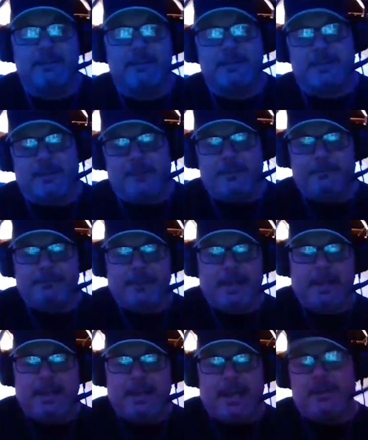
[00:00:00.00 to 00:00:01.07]
So
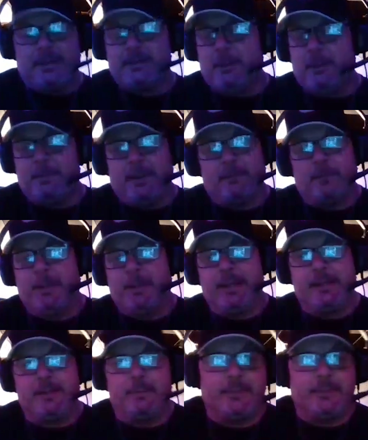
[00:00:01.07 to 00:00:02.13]
I just hope everybody
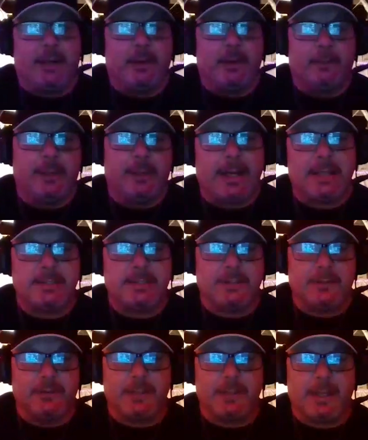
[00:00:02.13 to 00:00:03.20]
comes out and has a
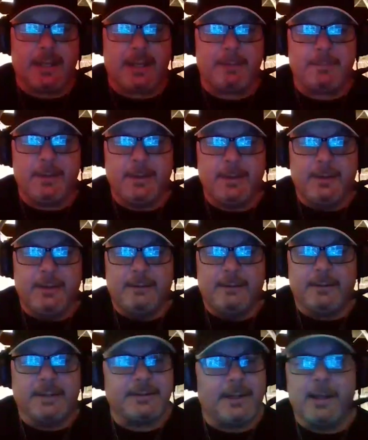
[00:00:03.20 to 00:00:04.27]
good time.
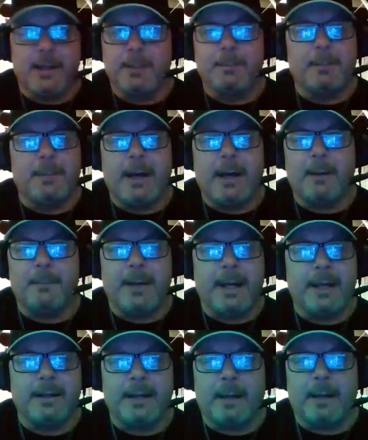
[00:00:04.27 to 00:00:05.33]
That's all I'm about,
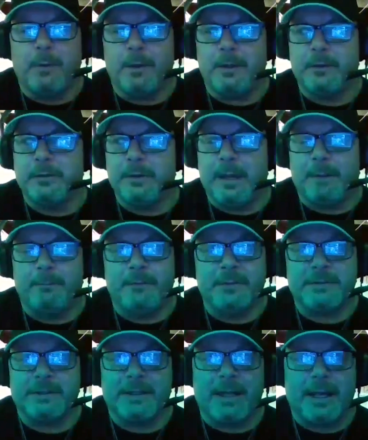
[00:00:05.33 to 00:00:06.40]
man. I'm
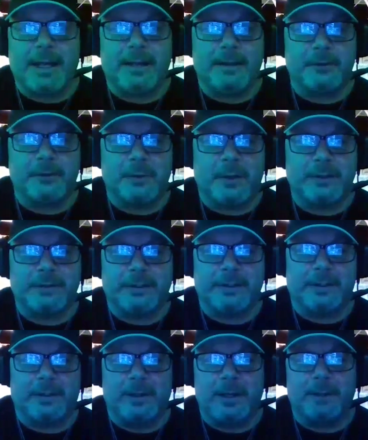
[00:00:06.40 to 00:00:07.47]
just a guy that tries to
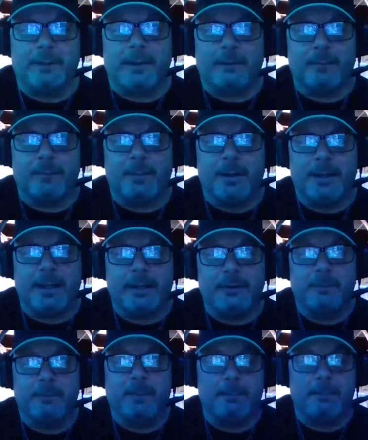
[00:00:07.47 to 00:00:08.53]
get along with everybody. I
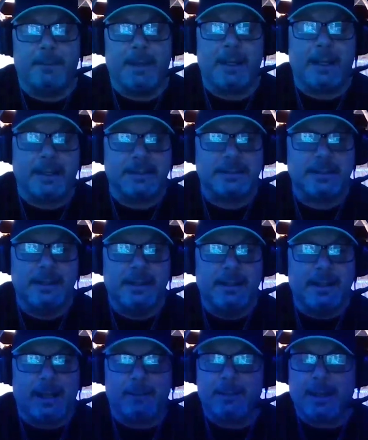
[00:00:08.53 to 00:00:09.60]
do my best.
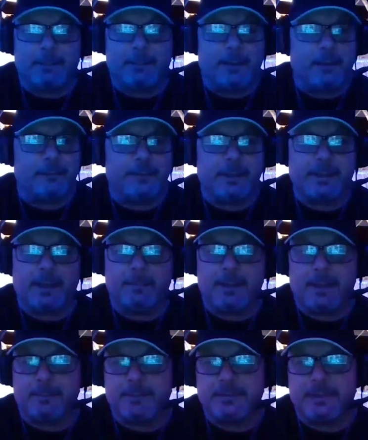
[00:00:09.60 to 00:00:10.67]
I'm not perfect. I
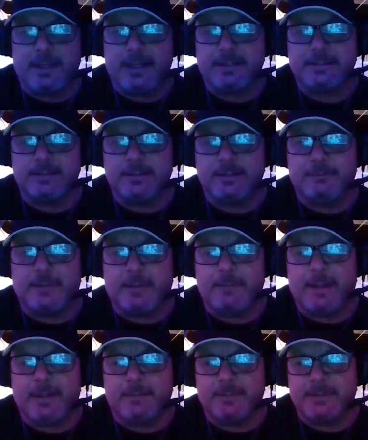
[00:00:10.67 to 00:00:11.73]
make mistakes. If I
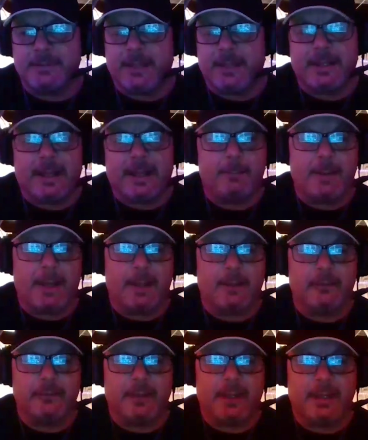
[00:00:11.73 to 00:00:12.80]
make a mistake, I
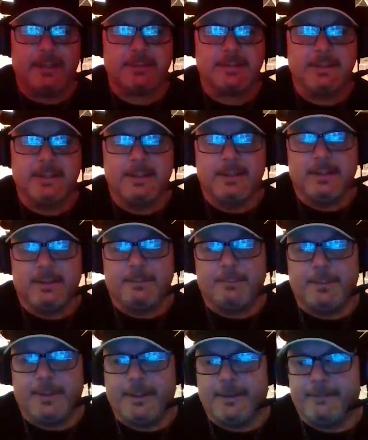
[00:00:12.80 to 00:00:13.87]
apologize,
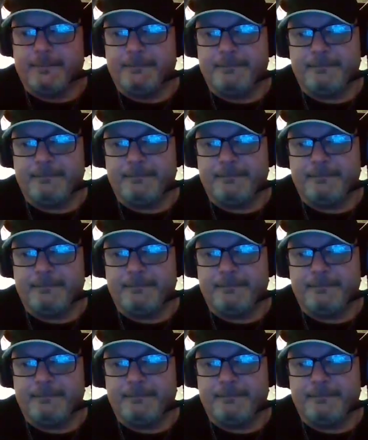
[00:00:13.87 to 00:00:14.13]
but